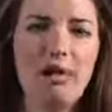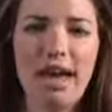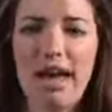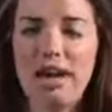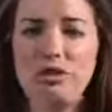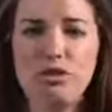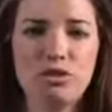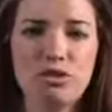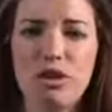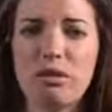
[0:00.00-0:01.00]
how to
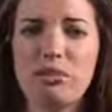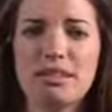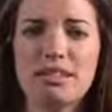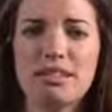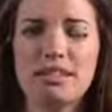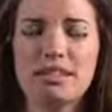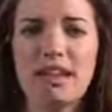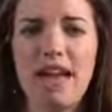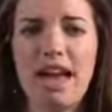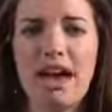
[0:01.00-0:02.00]
start a business,
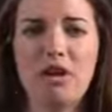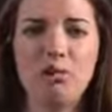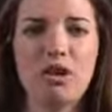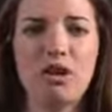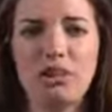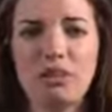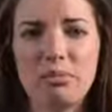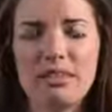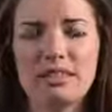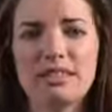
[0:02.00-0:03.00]
how to market a
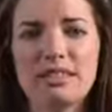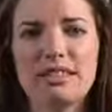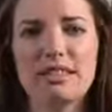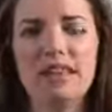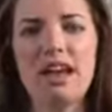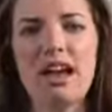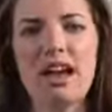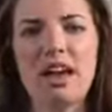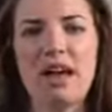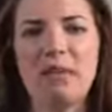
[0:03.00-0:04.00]
business,
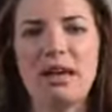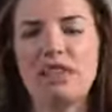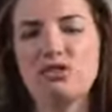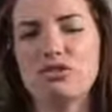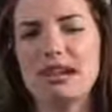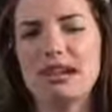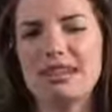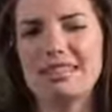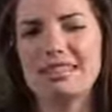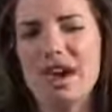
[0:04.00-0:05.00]
um, and the training
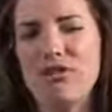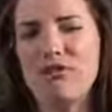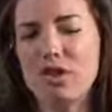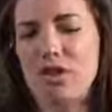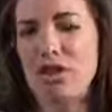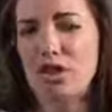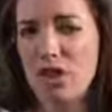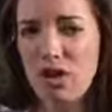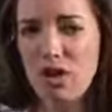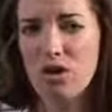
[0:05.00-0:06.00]
is not very
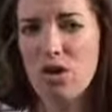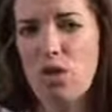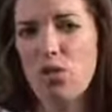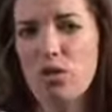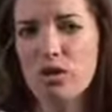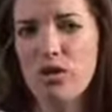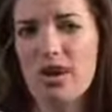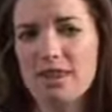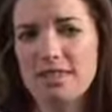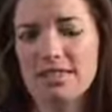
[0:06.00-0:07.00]
long or
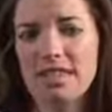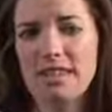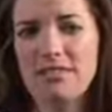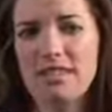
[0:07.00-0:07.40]
costly.